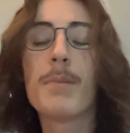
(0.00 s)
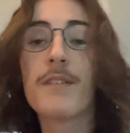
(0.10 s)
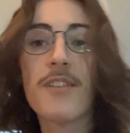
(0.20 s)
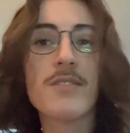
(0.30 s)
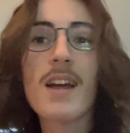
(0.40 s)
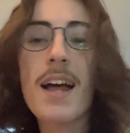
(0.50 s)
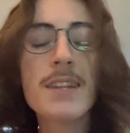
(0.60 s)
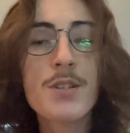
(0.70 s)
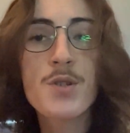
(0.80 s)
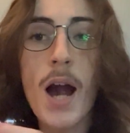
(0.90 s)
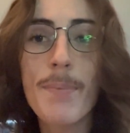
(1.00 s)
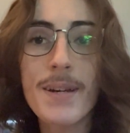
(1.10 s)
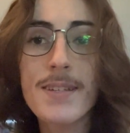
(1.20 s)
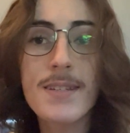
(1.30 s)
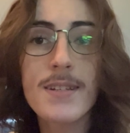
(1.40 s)
But if you're not in the
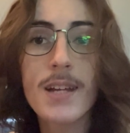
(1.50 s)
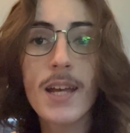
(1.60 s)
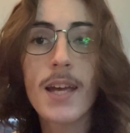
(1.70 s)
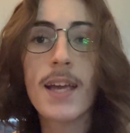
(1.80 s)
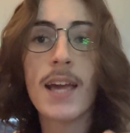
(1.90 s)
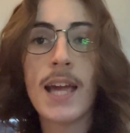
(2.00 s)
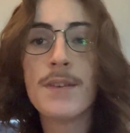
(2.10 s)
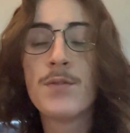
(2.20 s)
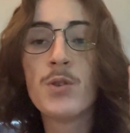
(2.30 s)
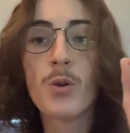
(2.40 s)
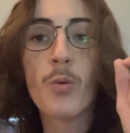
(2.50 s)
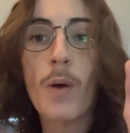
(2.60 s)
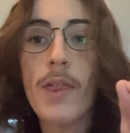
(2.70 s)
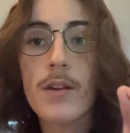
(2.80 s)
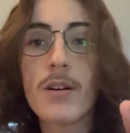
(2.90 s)
tropics, if your
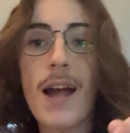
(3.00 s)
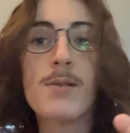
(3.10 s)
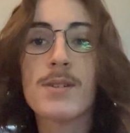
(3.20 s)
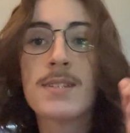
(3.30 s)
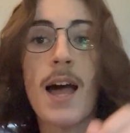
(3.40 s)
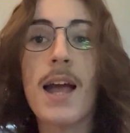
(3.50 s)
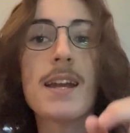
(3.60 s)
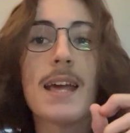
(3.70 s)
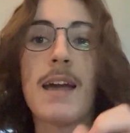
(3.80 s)
weather outside